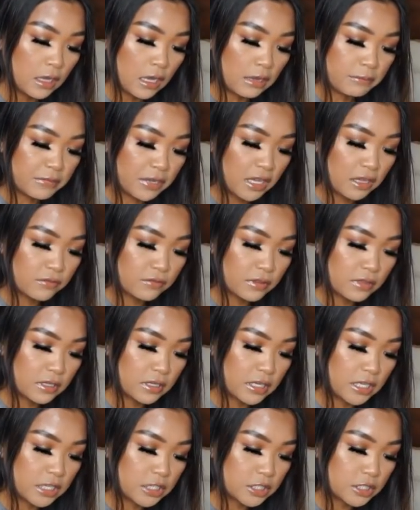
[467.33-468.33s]
I have a
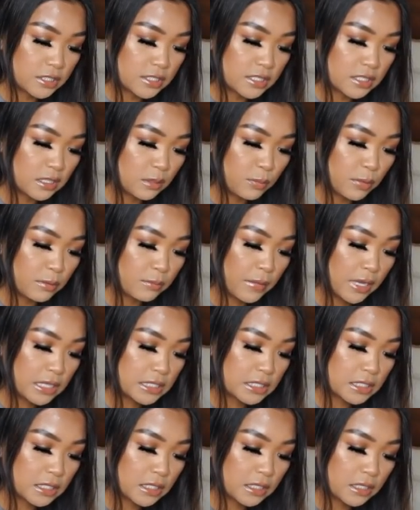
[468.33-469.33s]
Laneige sleeping
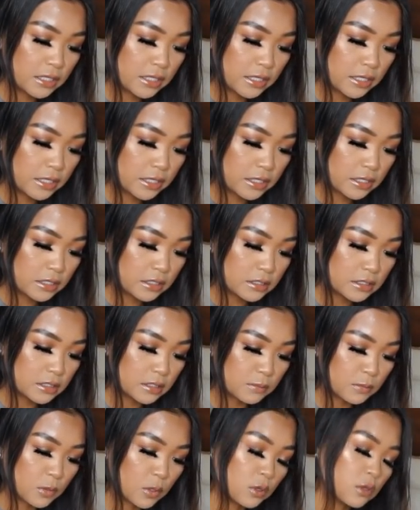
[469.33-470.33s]
mask in here,
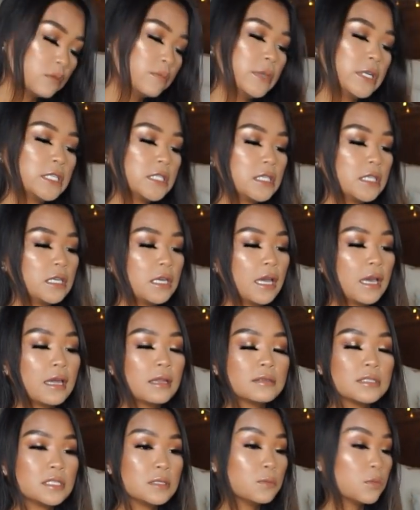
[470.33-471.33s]
some cold medicine,
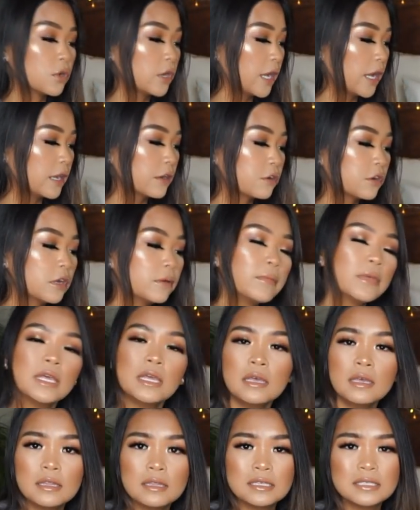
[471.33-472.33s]
and some more hand cream.
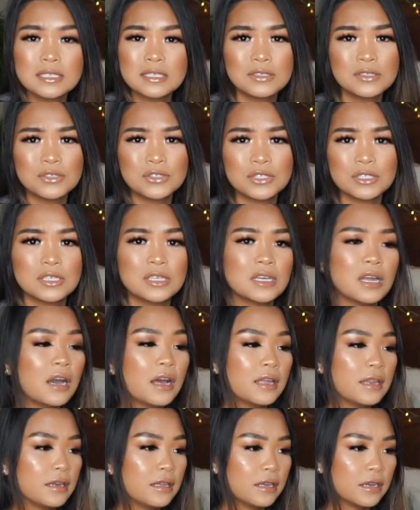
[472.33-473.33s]
This is usually
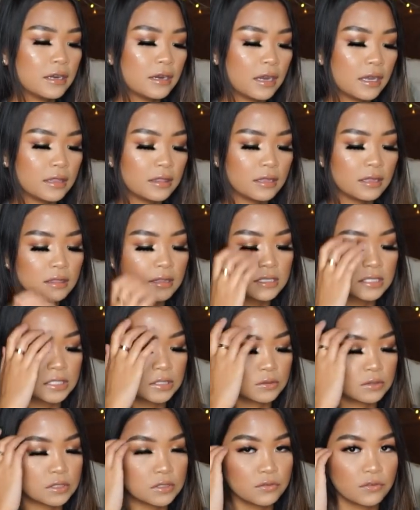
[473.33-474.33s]
not in here. I think
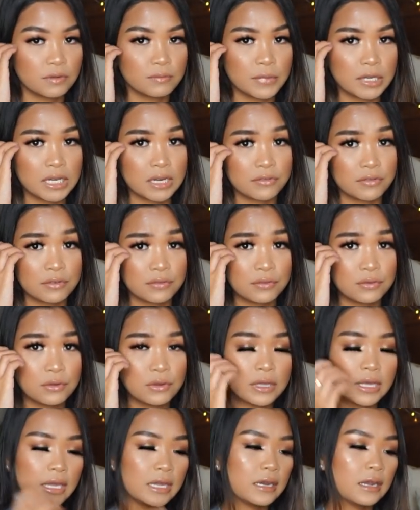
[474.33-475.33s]
this was from my
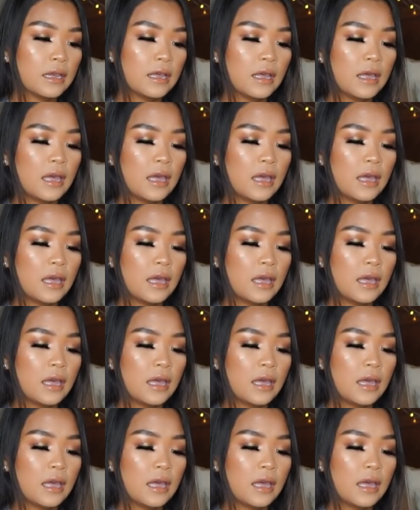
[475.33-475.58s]
Neverfull, and